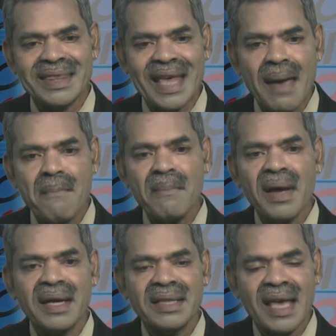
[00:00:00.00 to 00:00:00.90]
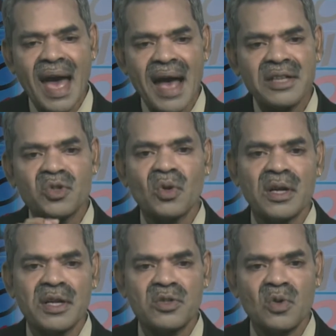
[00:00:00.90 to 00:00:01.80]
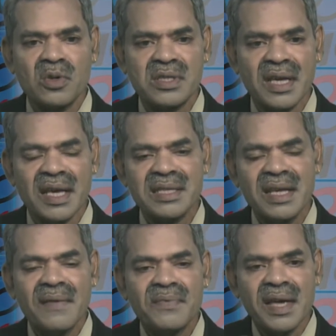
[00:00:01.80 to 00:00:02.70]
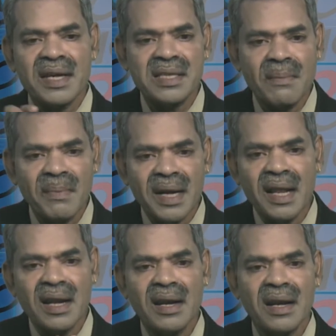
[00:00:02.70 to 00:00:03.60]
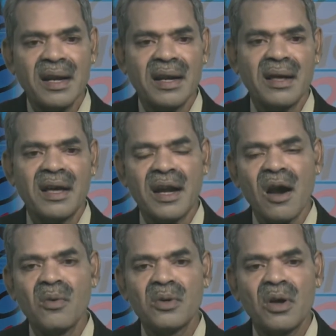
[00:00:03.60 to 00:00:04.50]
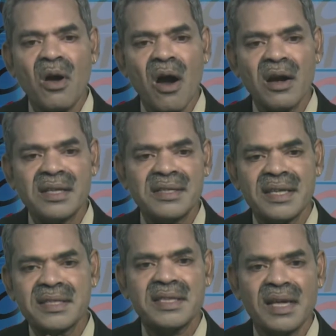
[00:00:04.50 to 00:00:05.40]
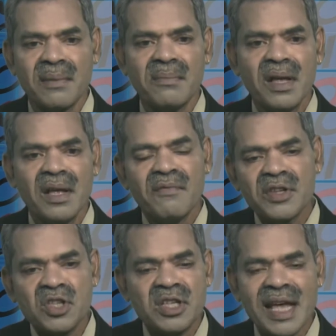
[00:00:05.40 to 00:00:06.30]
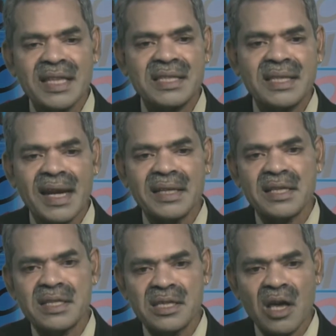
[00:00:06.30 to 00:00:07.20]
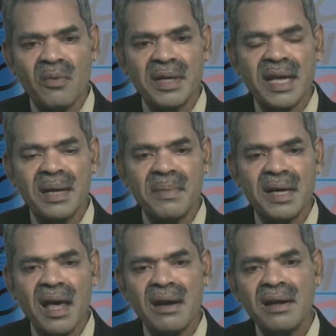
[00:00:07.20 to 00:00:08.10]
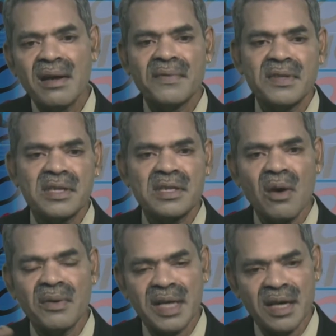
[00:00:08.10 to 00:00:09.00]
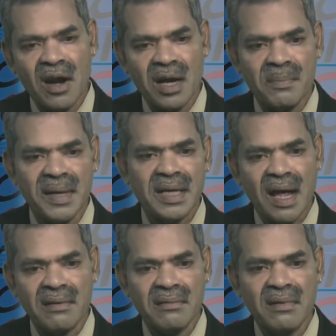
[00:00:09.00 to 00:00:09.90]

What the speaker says: them and the actual resources there is a middle ground called system which tells that this is how it can be done, this is how it cannot be done.